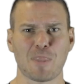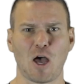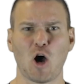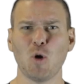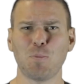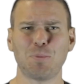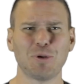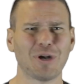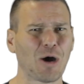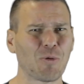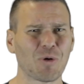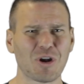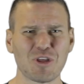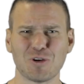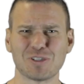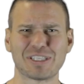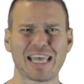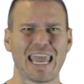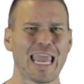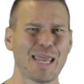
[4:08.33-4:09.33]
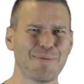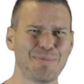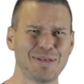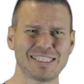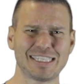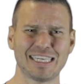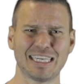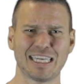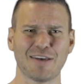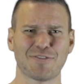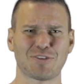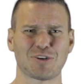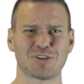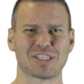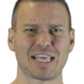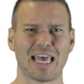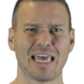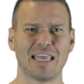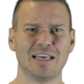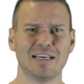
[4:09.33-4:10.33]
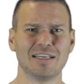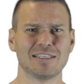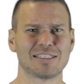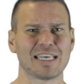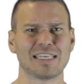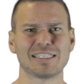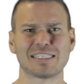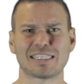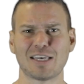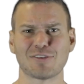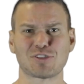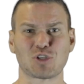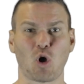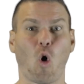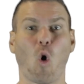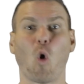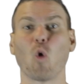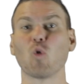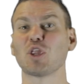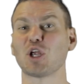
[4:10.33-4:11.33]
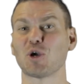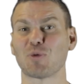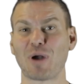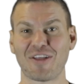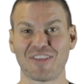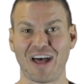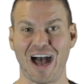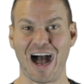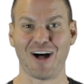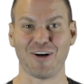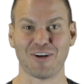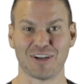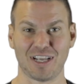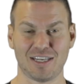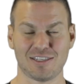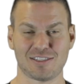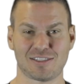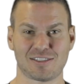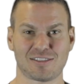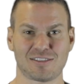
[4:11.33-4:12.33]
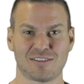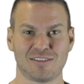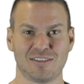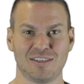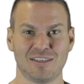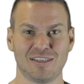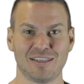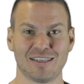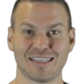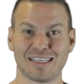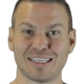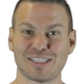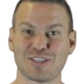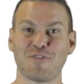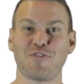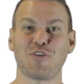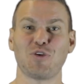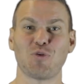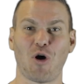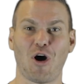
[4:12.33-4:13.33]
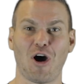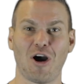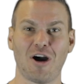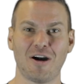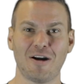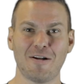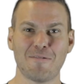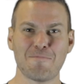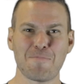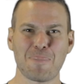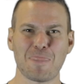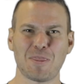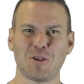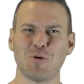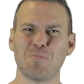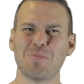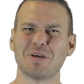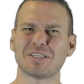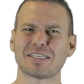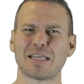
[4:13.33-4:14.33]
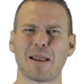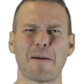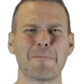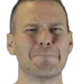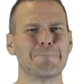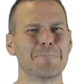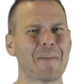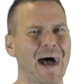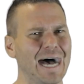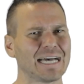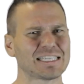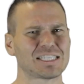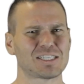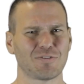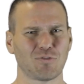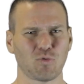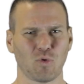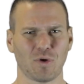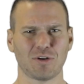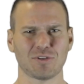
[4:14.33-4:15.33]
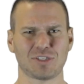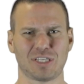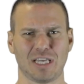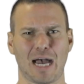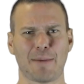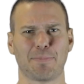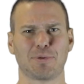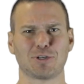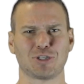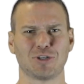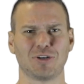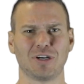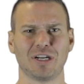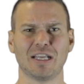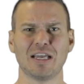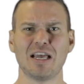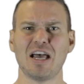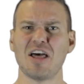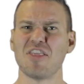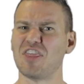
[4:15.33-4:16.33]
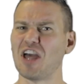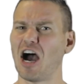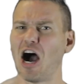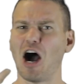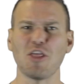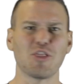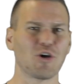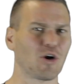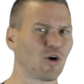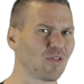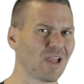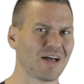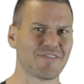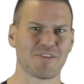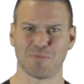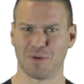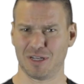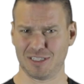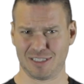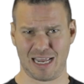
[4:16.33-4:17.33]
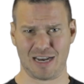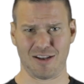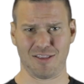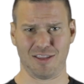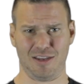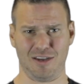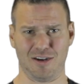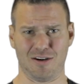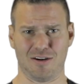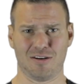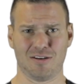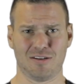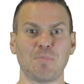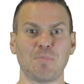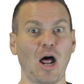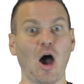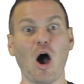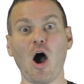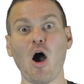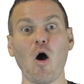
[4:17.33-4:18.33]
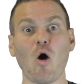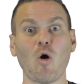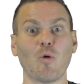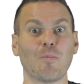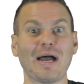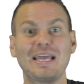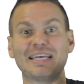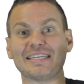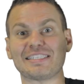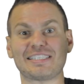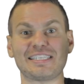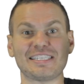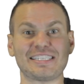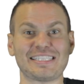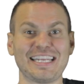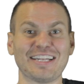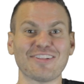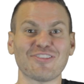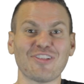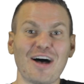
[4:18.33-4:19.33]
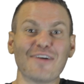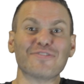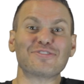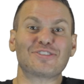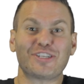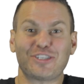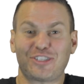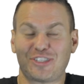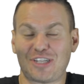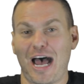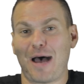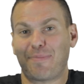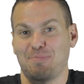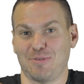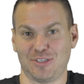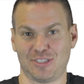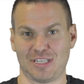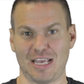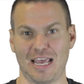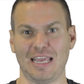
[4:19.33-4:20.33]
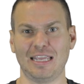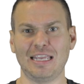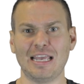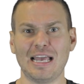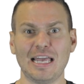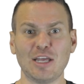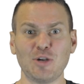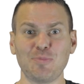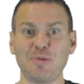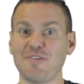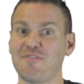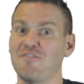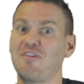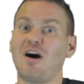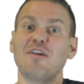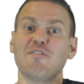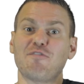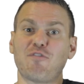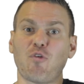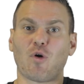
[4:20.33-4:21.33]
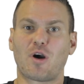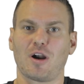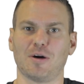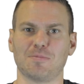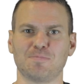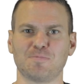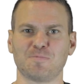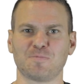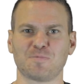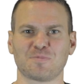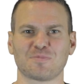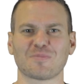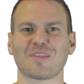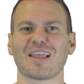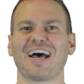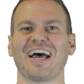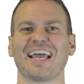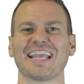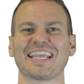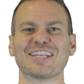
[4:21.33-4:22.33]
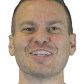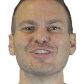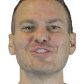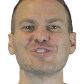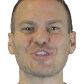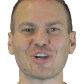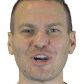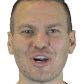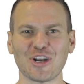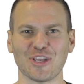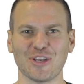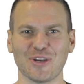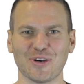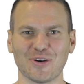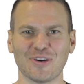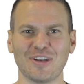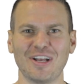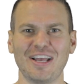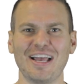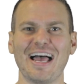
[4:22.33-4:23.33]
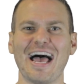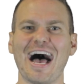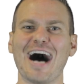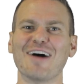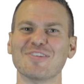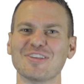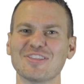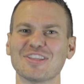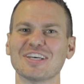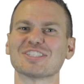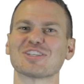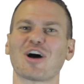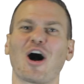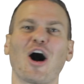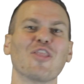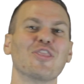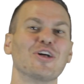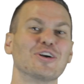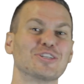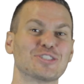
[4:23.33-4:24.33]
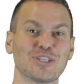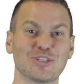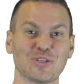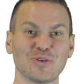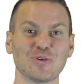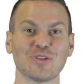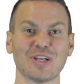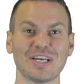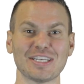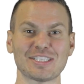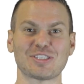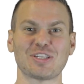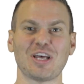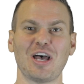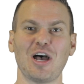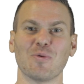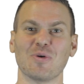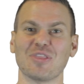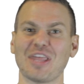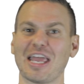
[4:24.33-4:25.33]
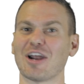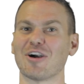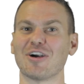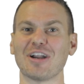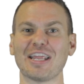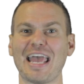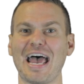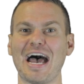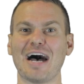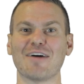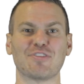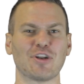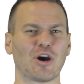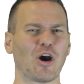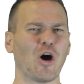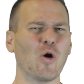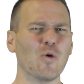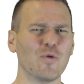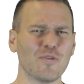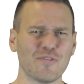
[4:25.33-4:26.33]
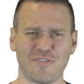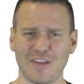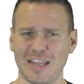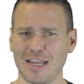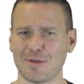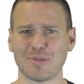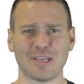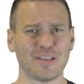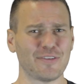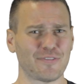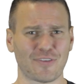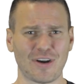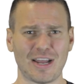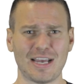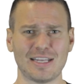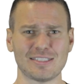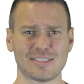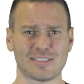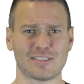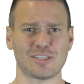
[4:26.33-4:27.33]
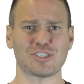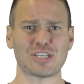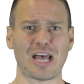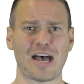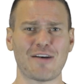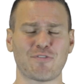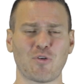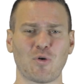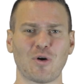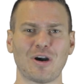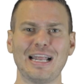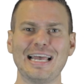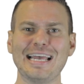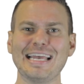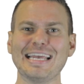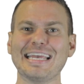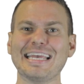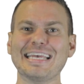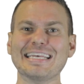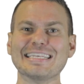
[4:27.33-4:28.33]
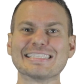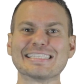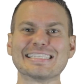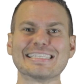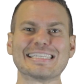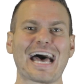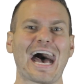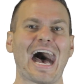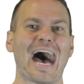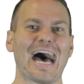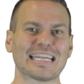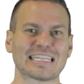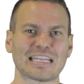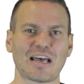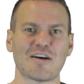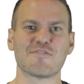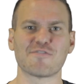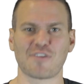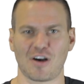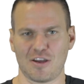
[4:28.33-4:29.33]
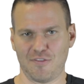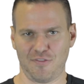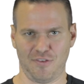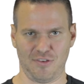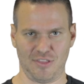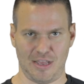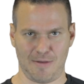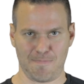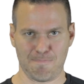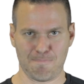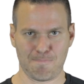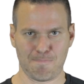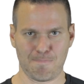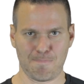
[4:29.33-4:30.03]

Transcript: I hope you're not one of those ABC gifters that sends gifts only around the holidays, because if you are, you're missing a massive loyalty opportunity the other 11 months out of the year. But, oh, my assistant loves to shop, you say. It'll be fun for him. I can assure you, having this on their to-do list when they already have their own family and friends to shop for is not fun for them.